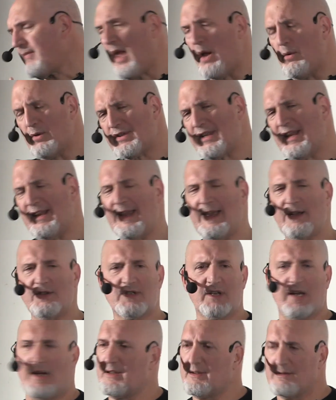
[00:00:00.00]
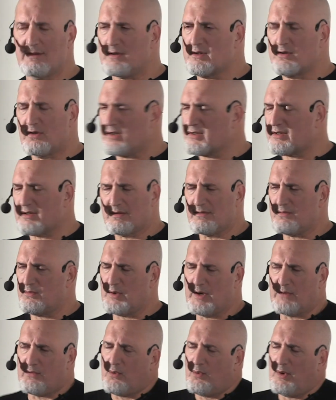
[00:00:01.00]
I was standing outside, just
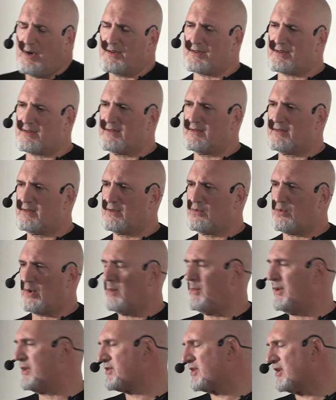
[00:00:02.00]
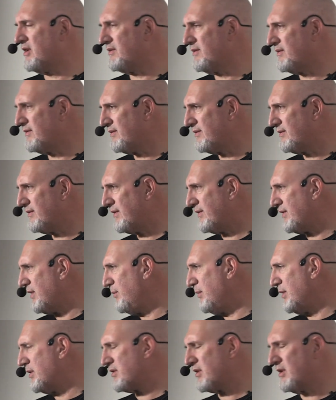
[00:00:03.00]
whatever it was, 20 minutes ago,
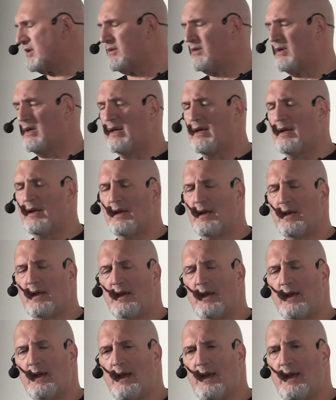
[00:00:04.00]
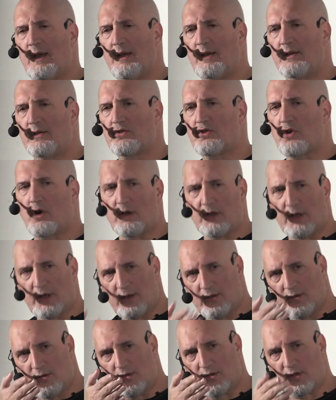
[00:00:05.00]
15 minutes ago. And
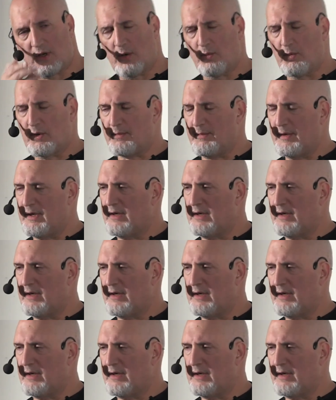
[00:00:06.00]
Charlie, who's come with